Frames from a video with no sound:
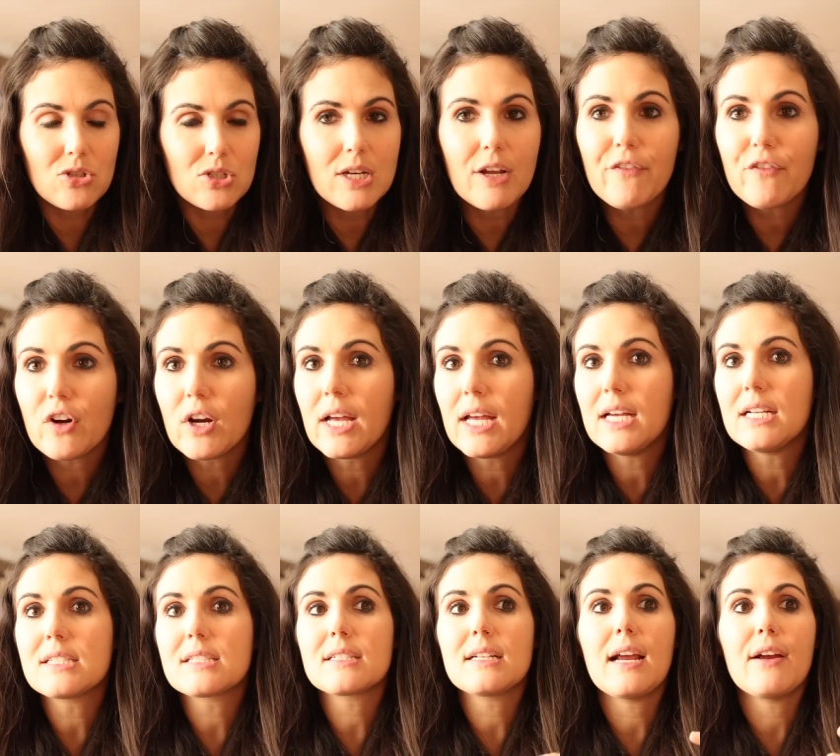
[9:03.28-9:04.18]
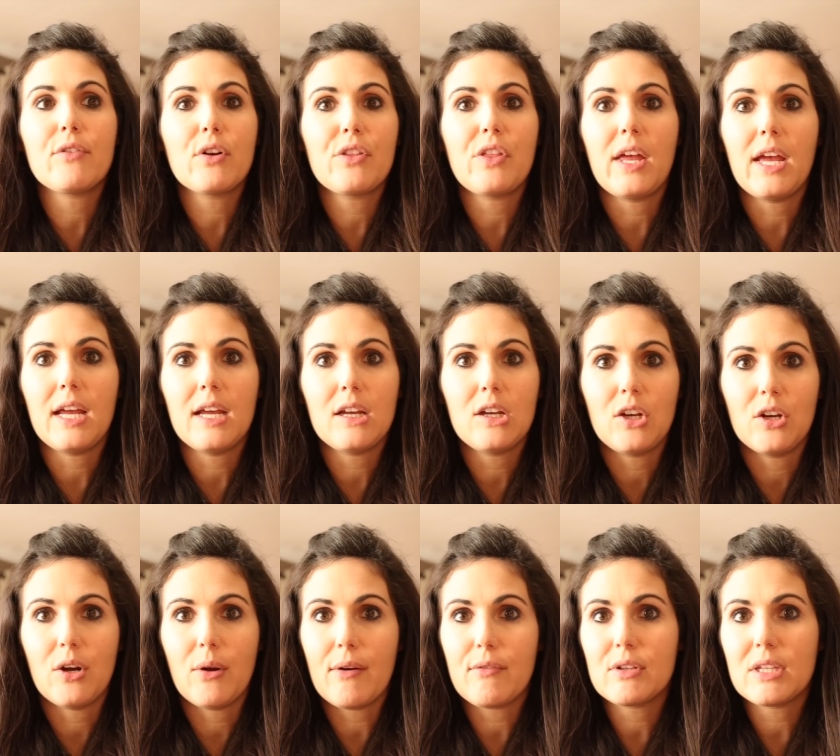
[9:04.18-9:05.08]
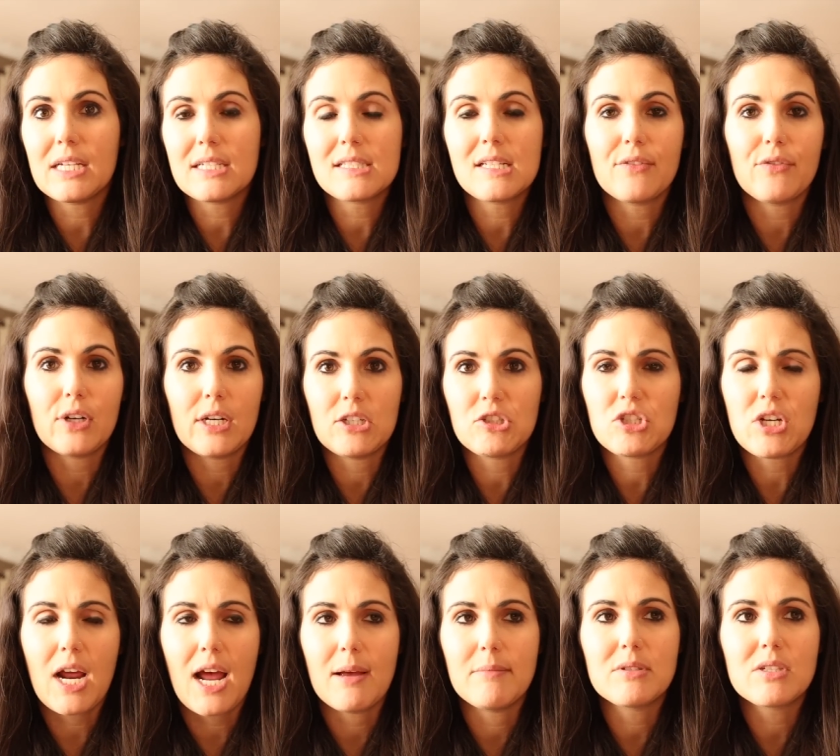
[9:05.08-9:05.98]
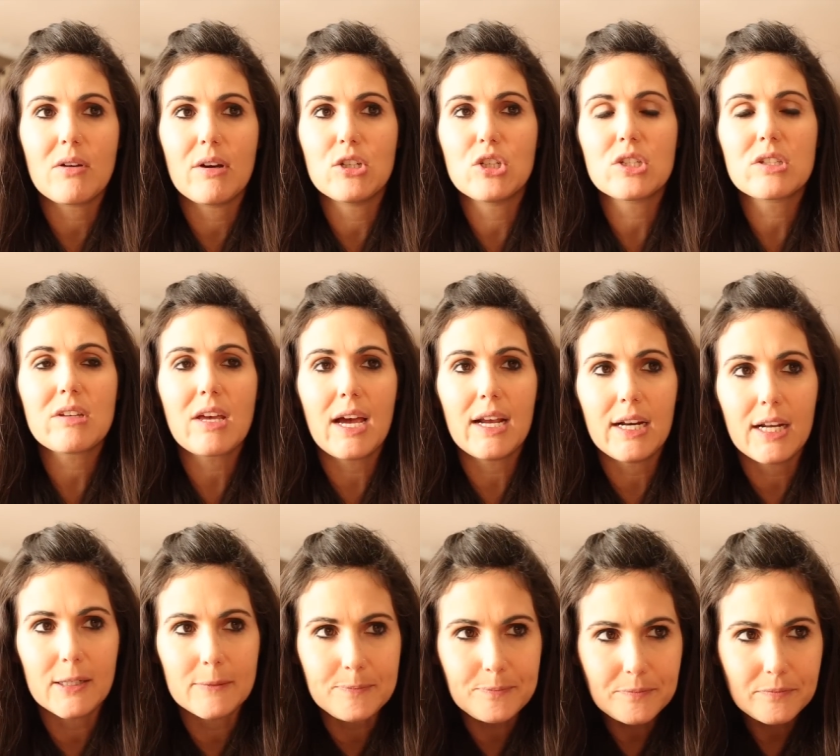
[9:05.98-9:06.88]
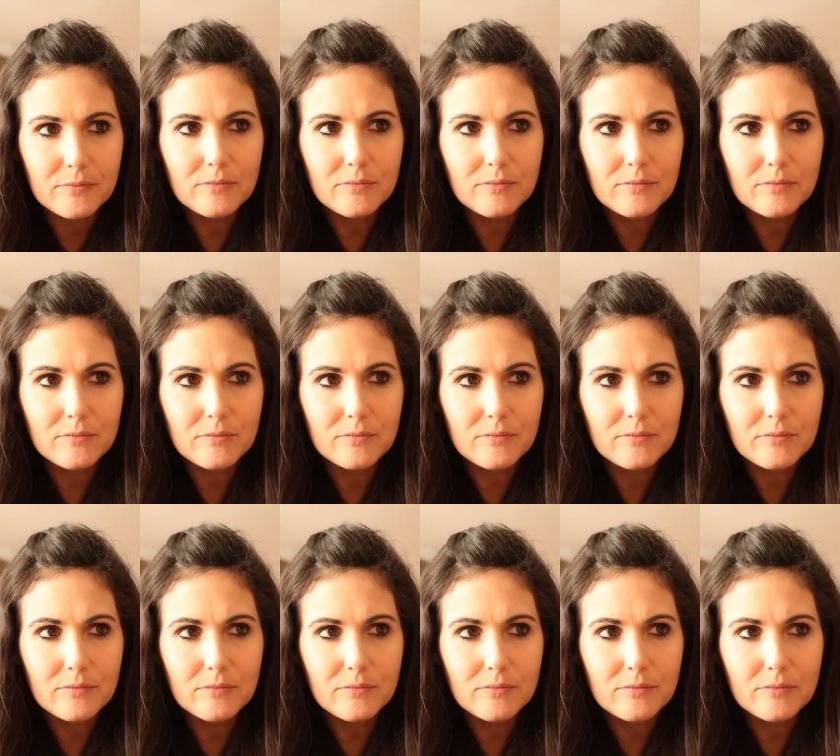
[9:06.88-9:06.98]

are different. Everything, you know, everything's different each time. So I just kind of